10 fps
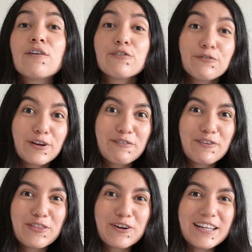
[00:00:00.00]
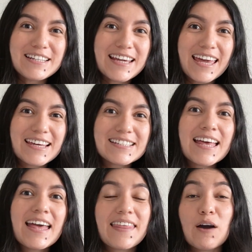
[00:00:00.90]
for free for 30 days.
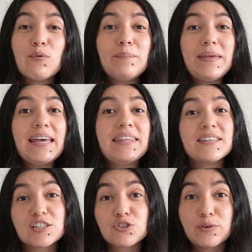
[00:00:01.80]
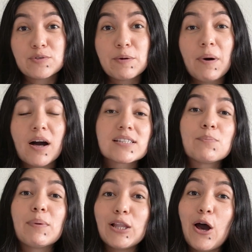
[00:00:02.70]
That will be in the description box
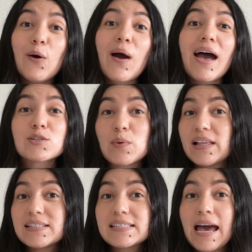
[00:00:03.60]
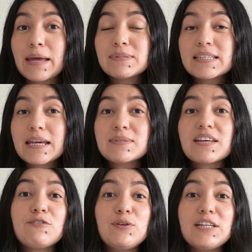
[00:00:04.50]
below, as well as timestamps
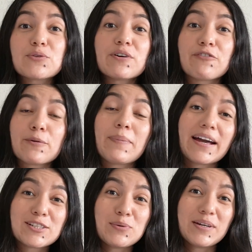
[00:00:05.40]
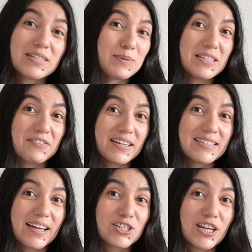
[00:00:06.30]
if you need to refer back to a specific
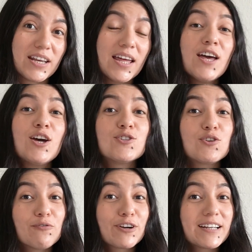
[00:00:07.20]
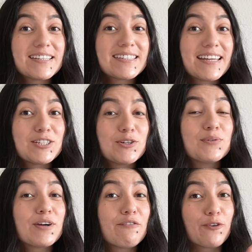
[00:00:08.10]
section. Don't forget to stay
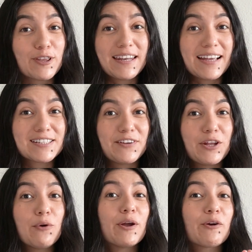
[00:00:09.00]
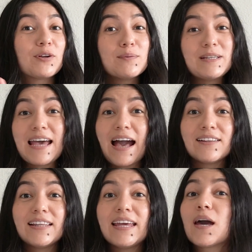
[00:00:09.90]
tuned for the next video. We are going to be
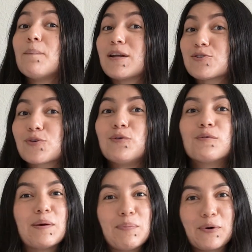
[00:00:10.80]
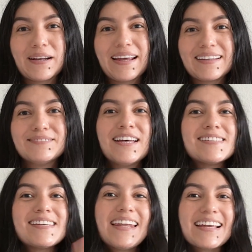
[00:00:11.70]
tackling Metricool reporting.
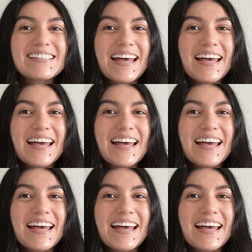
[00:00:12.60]
See you next